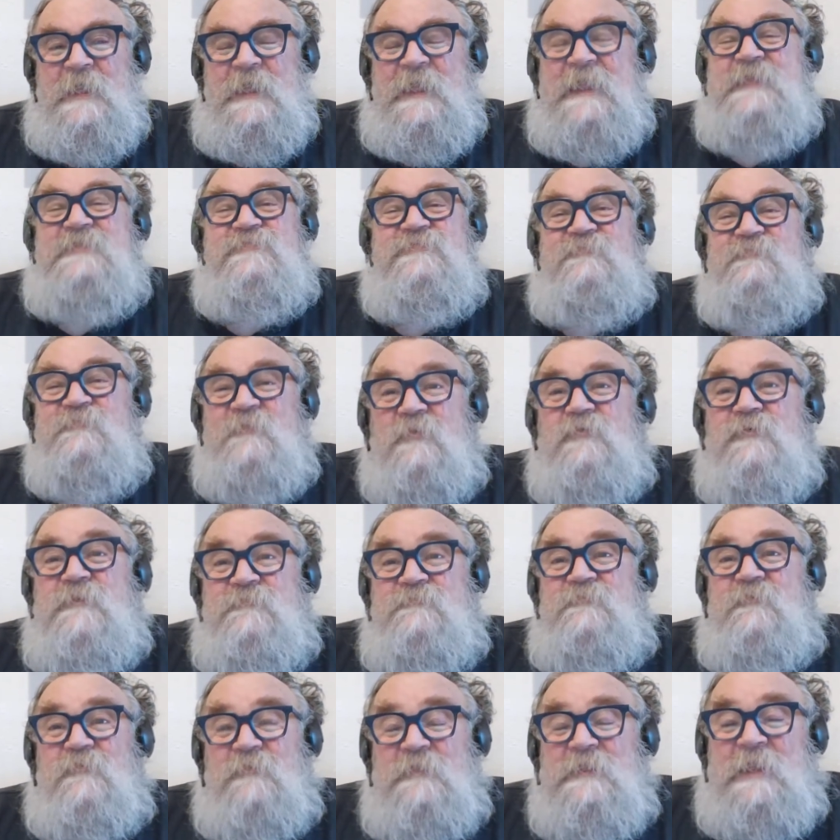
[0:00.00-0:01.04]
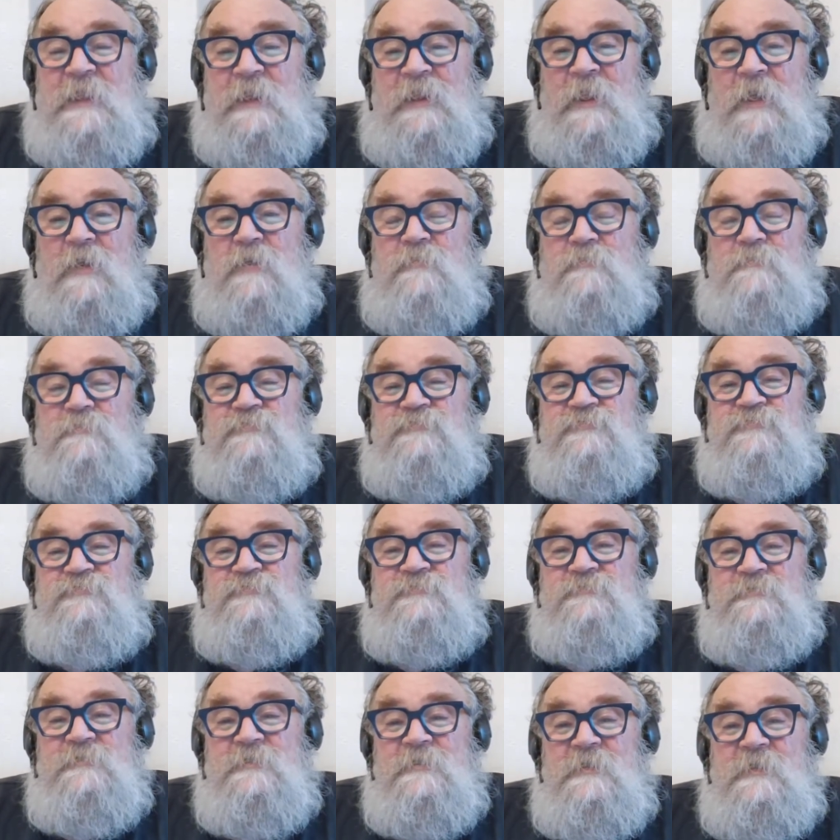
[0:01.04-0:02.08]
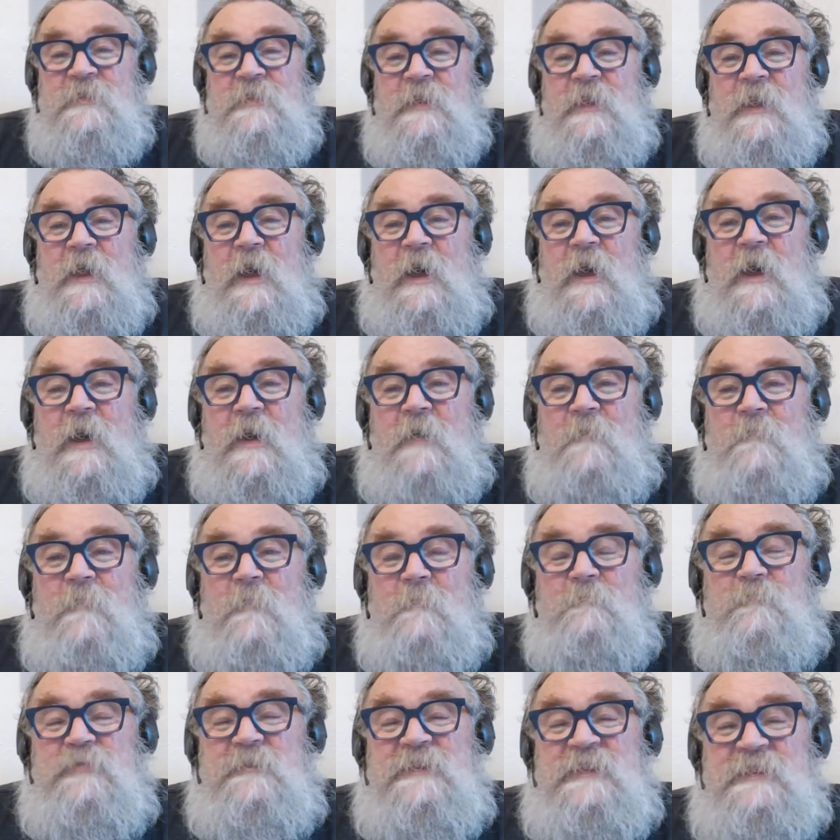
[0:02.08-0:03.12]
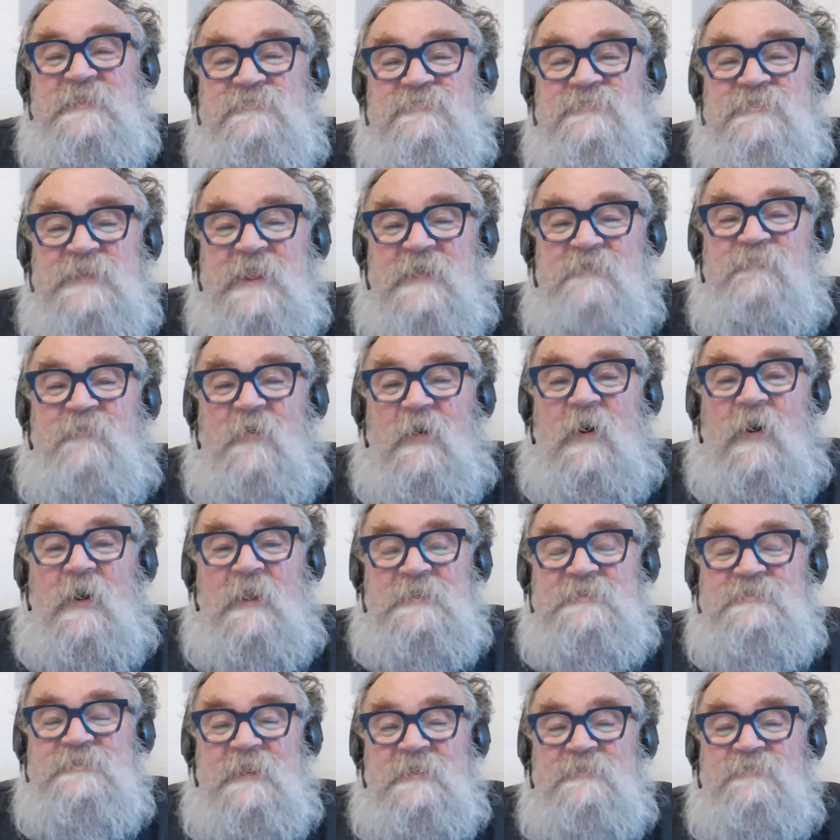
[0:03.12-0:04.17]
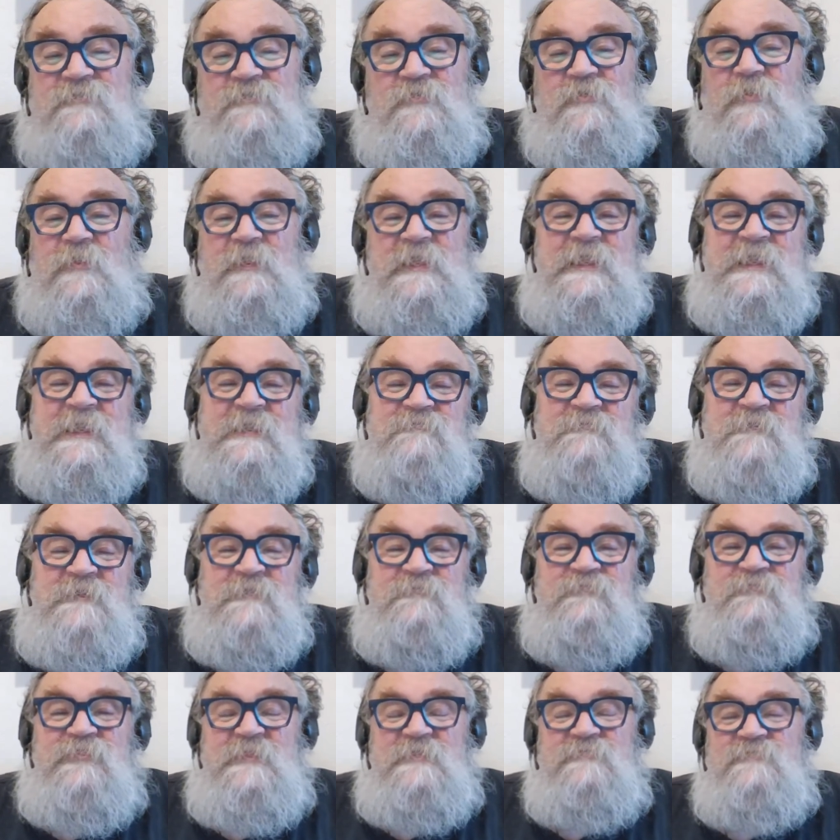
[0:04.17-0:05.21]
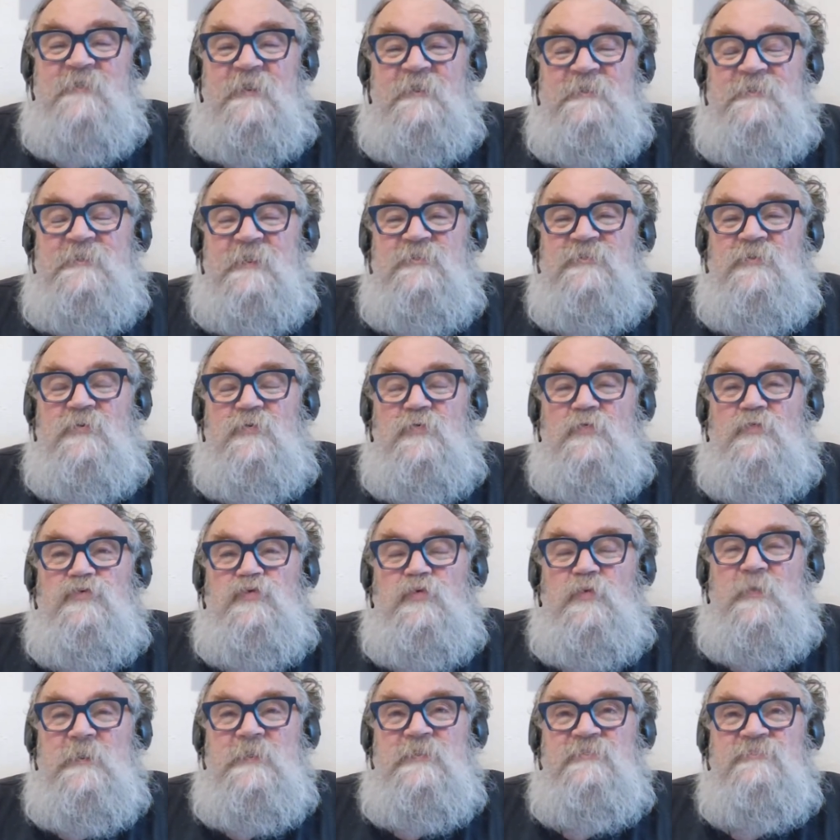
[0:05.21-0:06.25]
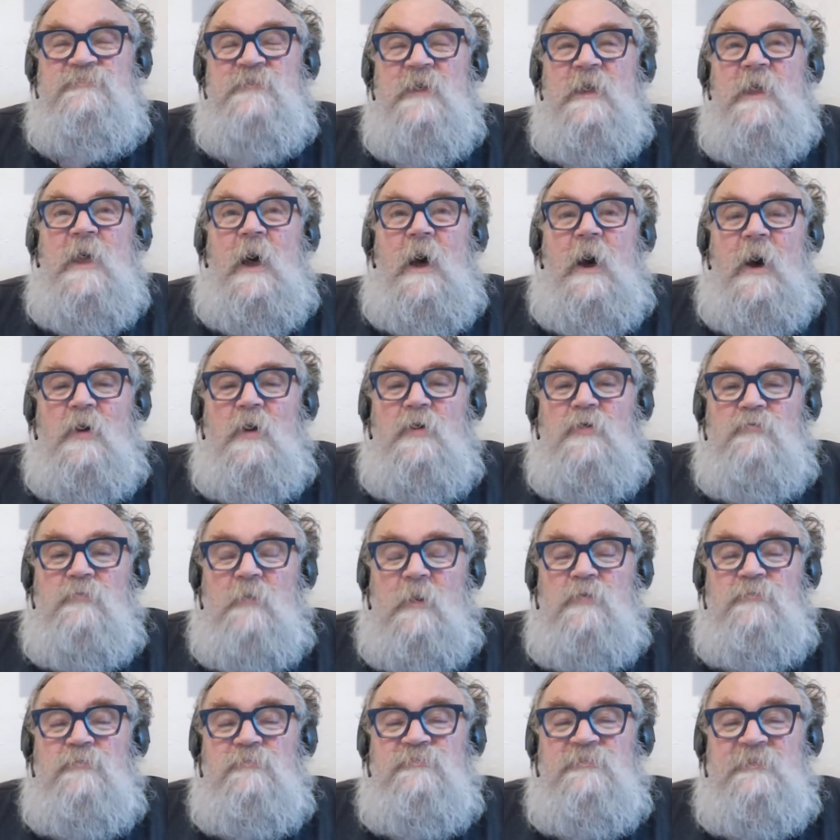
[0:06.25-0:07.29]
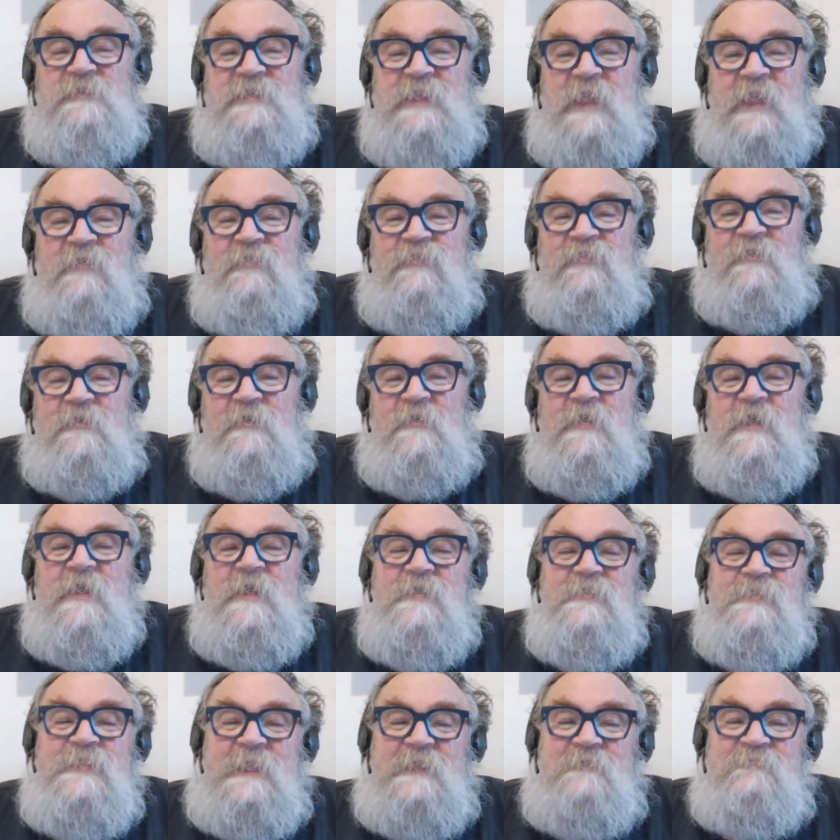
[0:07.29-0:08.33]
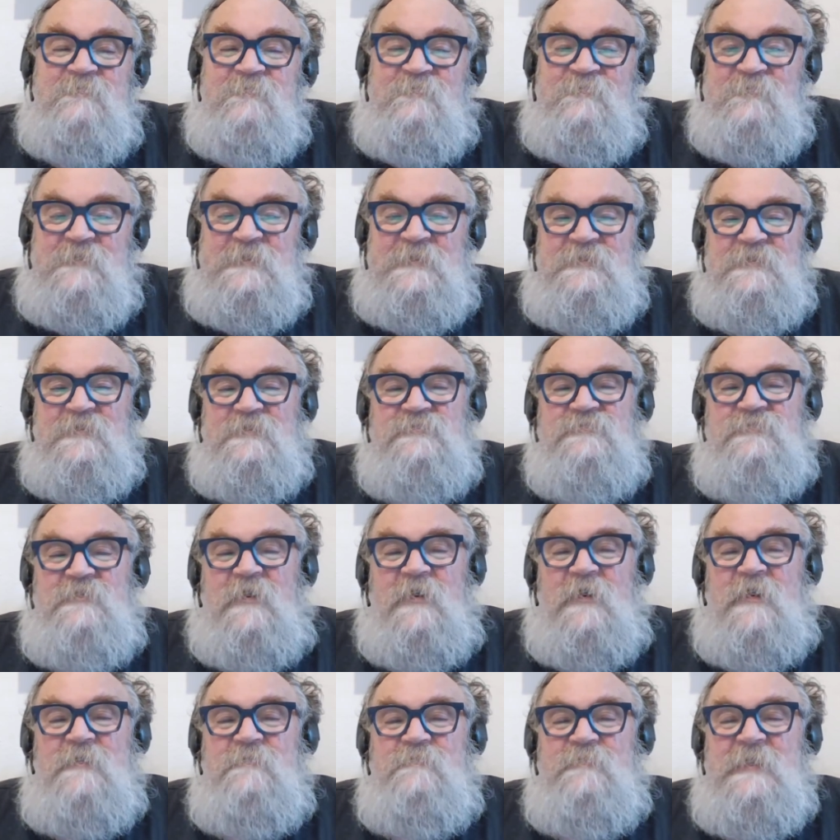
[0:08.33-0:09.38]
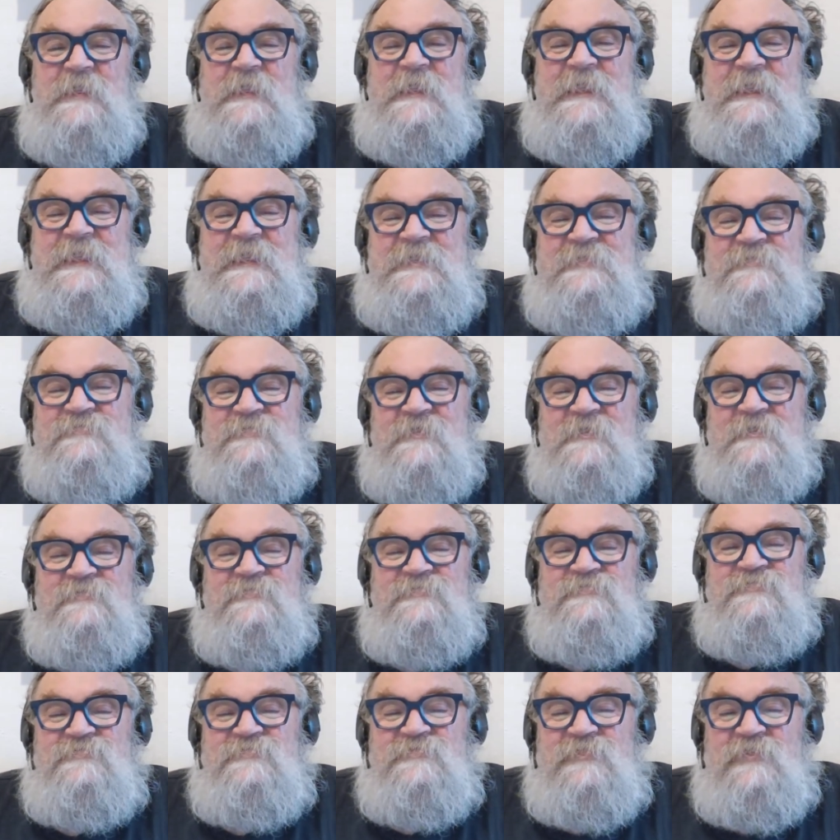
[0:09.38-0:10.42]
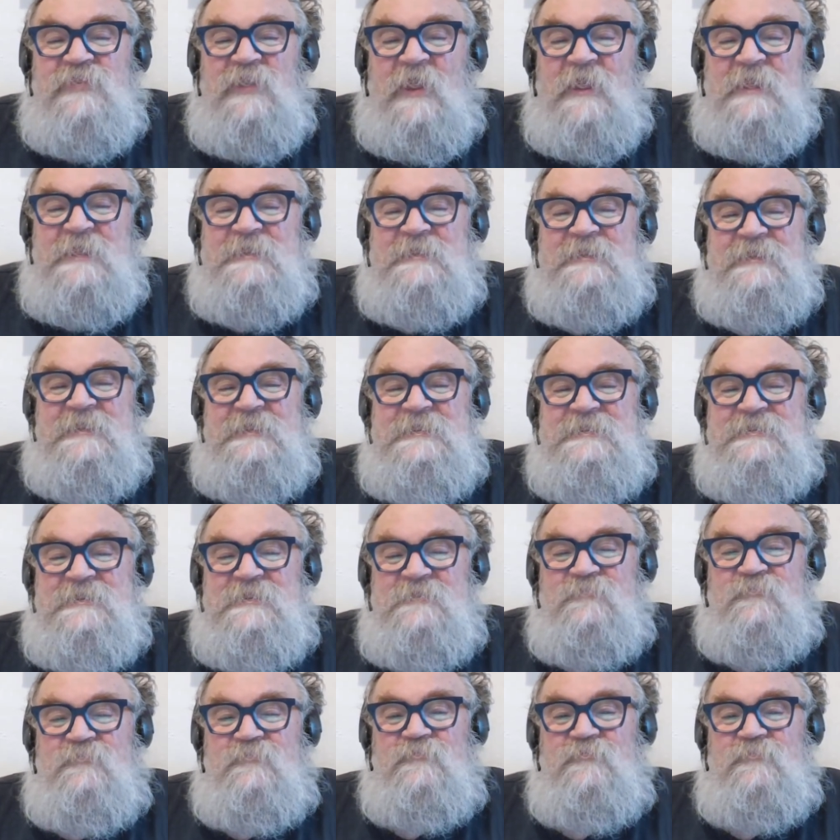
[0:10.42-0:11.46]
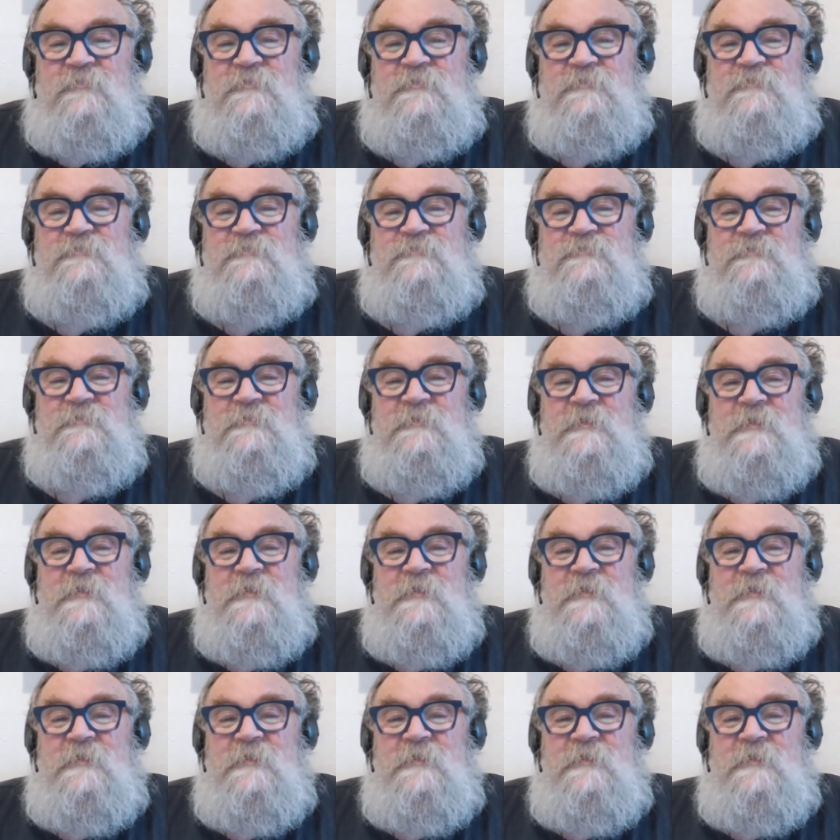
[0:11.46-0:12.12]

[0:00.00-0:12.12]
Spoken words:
It's very, very close, but it's never identical. Even if these identical twins are grown together, their phenotype is slightly different.